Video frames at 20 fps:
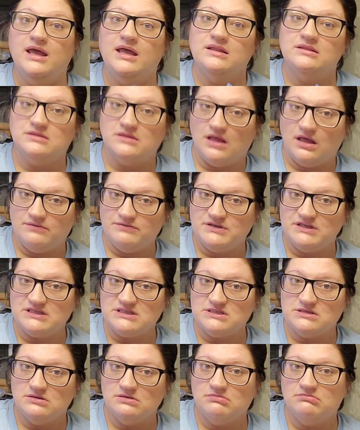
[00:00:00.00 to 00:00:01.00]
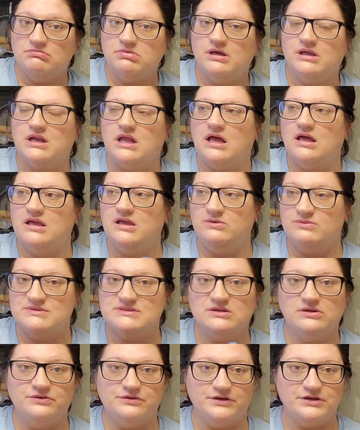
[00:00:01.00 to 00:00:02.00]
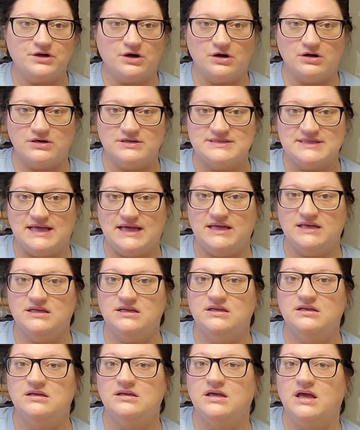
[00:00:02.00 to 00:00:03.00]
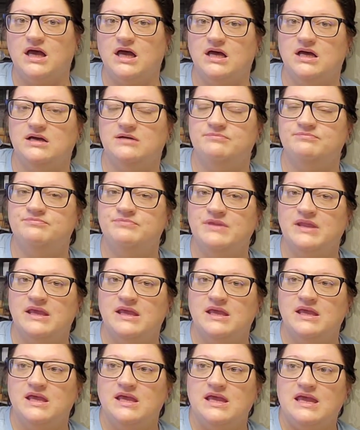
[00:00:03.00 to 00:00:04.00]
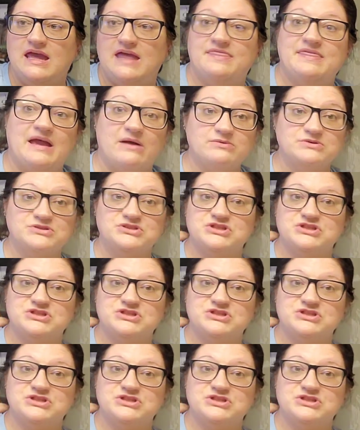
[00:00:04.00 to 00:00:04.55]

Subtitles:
Loved it, but it was on the darker side. And that was